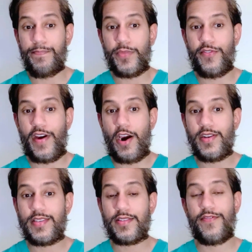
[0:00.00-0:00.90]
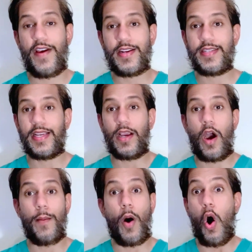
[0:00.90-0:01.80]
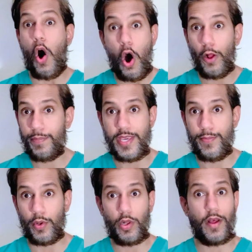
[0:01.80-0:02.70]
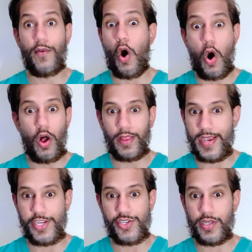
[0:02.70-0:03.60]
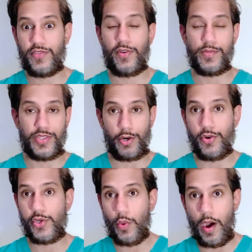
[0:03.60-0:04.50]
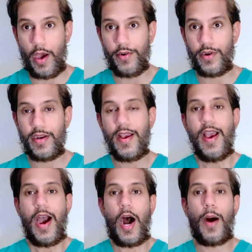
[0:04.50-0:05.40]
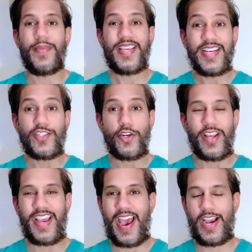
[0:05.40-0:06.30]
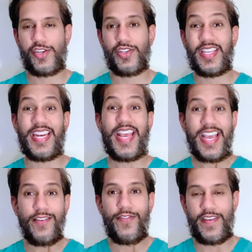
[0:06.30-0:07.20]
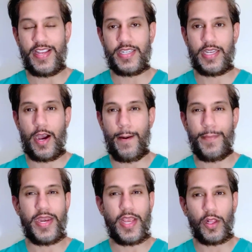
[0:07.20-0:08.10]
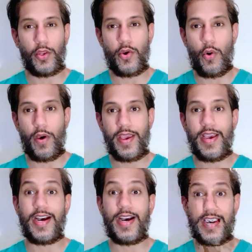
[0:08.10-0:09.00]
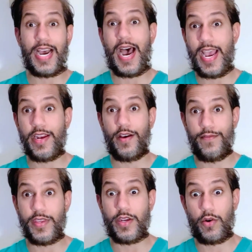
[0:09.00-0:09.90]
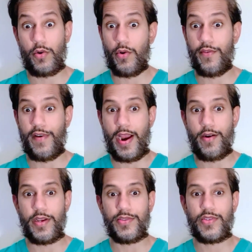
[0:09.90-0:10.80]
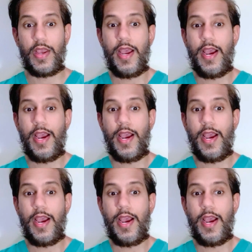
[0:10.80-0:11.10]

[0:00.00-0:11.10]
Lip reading: The virus is affecting all people of all ages from 0 to 100. Yesterday, actually, an infant in Illinois died of the coronavirus.